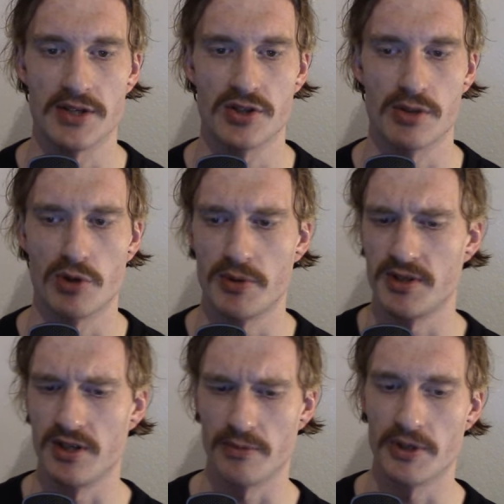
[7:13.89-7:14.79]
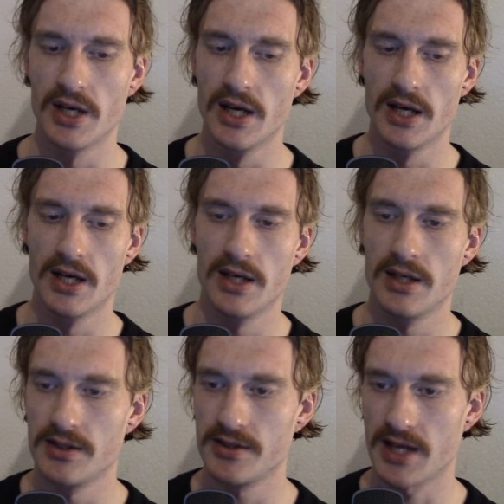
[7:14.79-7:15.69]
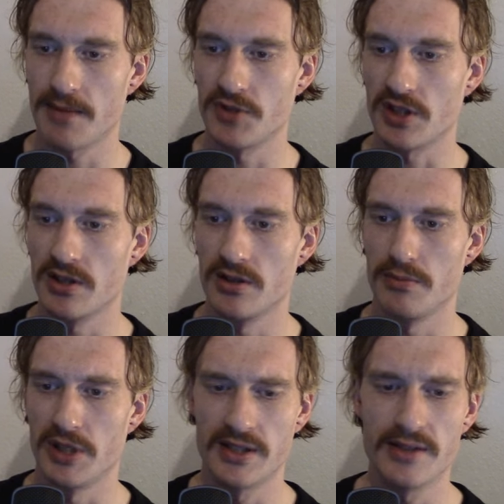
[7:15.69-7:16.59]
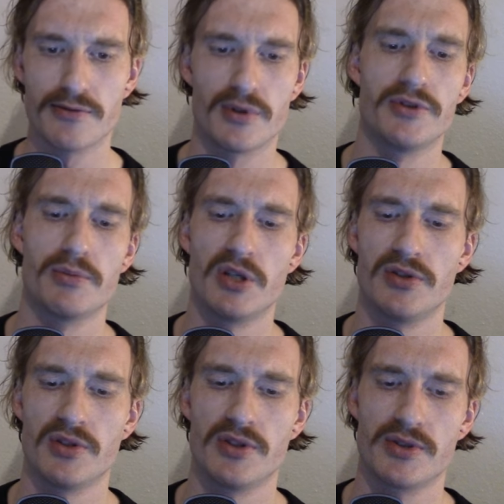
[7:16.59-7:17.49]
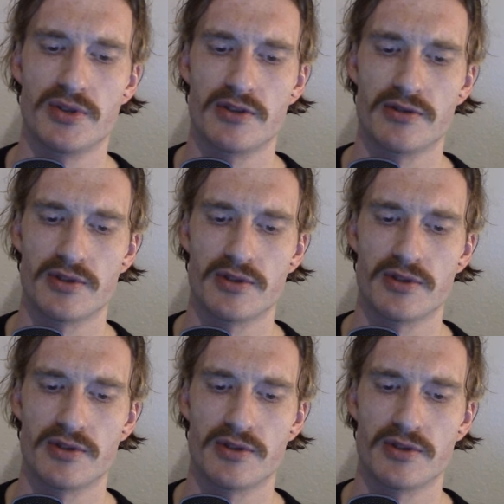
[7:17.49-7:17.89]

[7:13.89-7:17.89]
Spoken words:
So I'm always a little bit skeptical by default about all sorts of